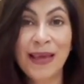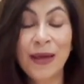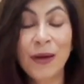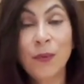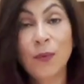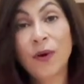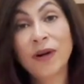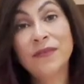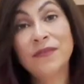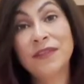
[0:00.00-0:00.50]

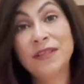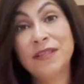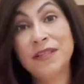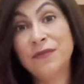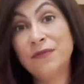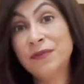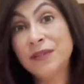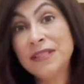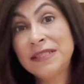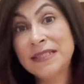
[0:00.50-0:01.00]
one of the
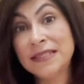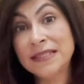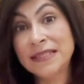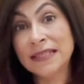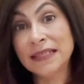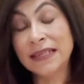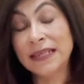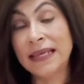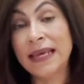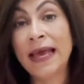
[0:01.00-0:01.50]
differences
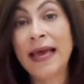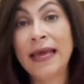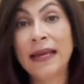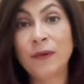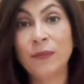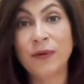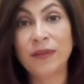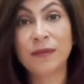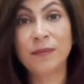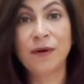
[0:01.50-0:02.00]

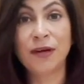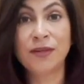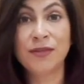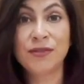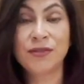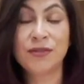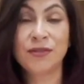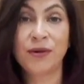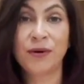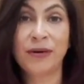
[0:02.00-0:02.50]
again with
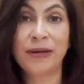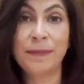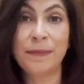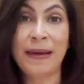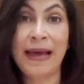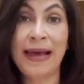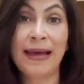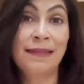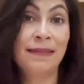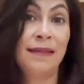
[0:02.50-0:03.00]
Montessori
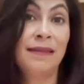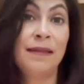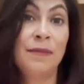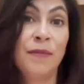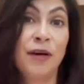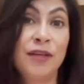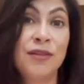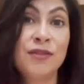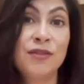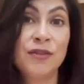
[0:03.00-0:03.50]
math and the
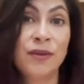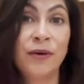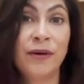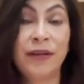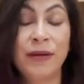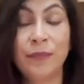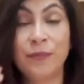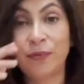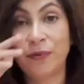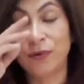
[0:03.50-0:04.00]
Montessori
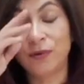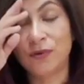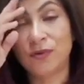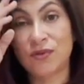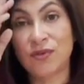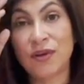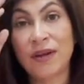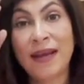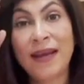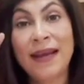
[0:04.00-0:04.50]

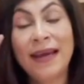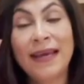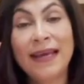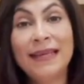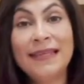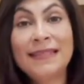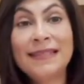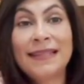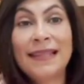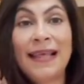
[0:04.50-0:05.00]
approach
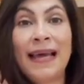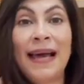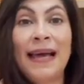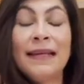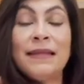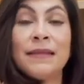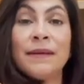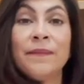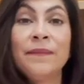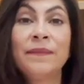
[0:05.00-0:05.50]
is
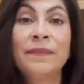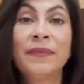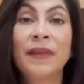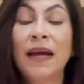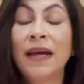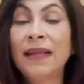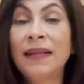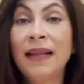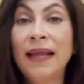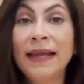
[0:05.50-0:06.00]
that
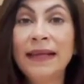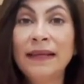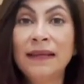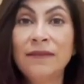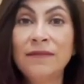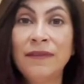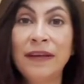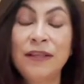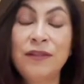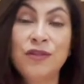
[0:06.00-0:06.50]
unlike
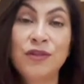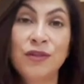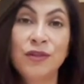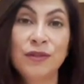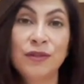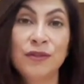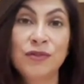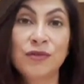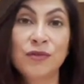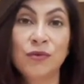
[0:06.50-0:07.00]

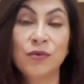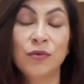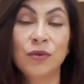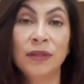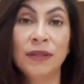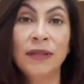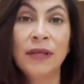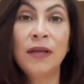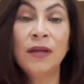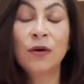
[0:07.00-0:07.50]
conventional
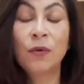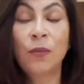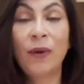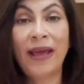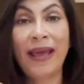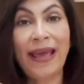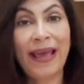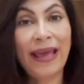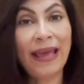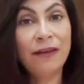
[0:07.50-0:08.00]
school
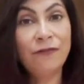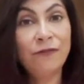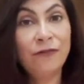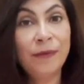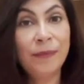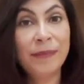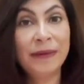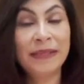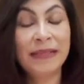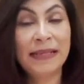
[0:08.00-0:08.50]
where
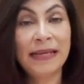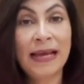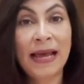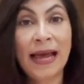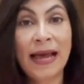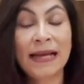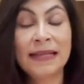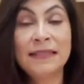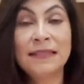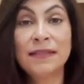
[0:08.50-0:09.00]
everybody
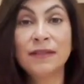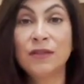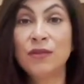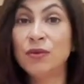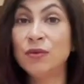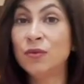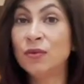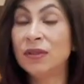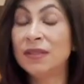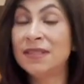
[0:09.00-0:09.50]
has to
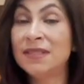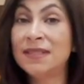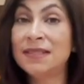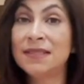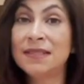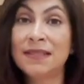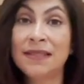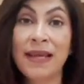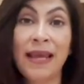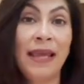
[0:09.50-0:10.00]
do the
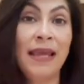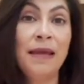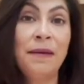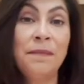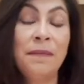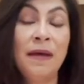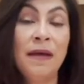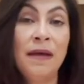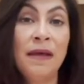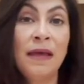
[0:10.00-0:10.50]

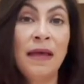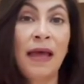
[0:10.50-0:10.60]
same